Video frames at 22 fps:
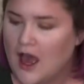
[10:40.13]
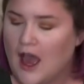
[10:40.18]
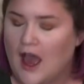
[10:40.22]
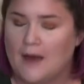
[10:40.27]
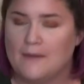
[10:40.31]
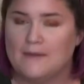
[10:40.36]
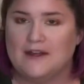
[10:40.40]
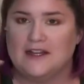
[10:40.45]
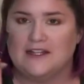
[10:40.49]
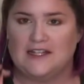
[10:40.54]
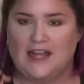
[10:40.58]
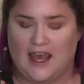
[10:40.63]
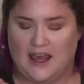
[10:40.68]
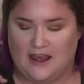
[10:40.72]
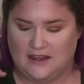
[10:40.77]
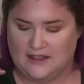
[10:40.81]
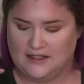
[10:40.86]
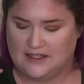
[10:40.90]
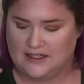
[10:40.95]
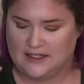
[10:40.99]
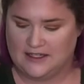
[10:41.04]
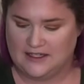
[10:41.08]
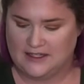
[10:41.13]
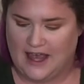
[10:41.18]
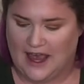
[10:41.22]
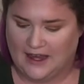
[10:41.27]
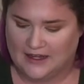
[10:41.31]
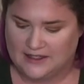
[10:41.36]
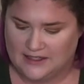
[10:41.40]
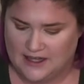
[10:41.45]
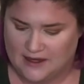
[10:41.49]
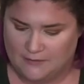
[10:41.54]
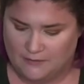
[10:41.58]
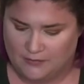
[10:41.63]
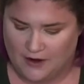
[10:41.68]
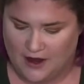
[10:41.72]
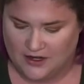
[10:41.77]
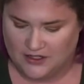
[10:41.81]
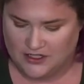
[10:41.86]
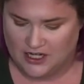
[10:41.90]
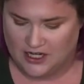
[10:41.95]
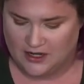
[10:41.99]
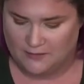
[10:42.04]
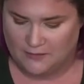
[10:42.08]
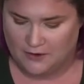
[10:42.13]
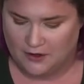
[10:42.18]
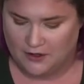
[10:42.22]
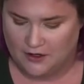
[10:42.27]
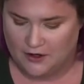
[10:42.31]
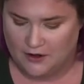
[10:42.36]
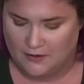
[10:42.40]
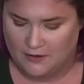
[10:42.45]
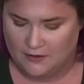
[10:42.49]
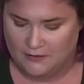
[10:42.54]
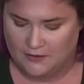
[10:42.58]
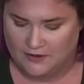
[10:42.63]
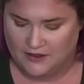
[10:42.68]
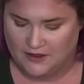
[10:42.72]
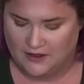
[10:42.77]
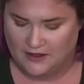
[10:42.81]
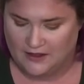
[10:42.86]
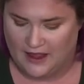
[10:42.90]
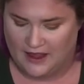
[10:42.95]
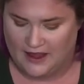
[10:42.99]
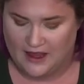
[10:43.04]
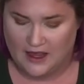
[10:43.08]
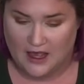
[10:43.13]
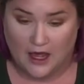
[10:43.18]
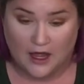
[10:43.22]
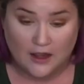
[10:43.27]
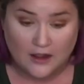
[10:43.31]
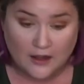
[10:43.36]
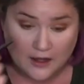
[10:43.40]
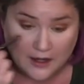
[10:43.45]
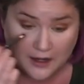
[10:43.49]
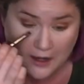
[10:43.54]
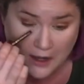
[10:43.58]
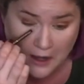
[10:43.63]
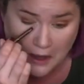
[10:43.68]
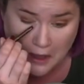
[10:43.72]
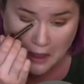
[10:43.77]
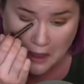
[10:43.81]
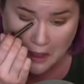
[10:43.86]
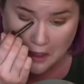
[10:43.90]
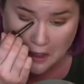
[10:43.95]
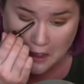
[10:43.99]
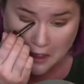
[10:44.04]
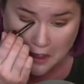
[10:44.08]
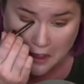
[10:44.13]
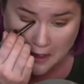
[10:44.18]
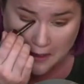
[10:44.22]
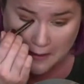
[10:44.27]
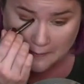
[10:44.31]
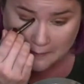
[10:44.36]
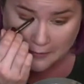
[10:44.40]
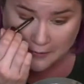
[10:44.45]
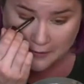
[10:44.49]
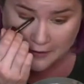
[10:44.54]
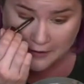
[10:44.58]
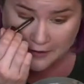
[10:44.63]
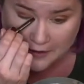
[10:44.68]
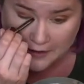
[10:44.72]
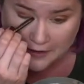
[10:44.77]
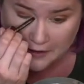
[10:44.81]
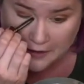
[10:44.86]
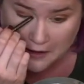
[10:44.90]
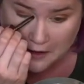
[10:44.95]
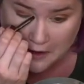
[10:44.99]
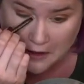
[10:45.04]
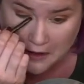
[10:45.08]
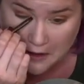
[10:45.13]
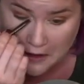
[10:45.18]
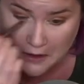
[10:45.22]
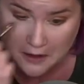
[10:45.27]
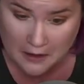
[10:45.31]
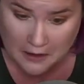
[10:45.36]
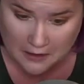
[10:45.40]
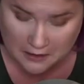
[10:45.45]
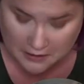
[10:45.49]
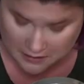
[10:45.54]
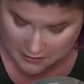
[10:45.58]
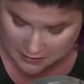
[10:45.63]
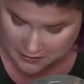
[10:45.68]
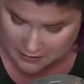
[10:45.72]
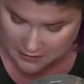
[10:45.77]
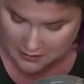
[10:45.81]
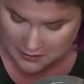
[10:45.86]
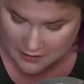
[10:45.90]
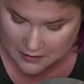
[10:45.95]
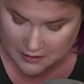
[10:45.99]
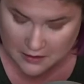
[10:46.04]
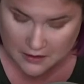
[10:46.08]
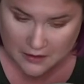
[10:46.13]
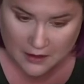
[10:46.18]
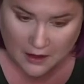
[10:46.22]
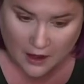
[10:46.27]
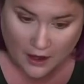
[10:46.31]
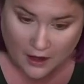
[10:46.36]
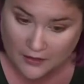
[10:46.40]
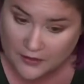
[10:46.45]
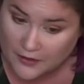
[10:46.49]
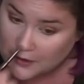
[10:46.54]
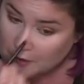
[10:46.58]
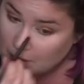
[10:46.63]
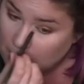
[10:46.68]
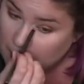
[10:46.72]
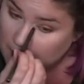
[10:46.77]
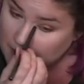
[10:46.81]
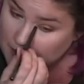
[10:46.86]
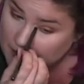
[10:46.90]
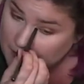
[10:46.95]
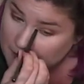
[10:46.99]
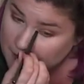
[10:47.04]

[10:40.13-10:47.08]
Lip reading: I'm gonna take this exact same brush and I'm gonna go in with the light color and put it on the corner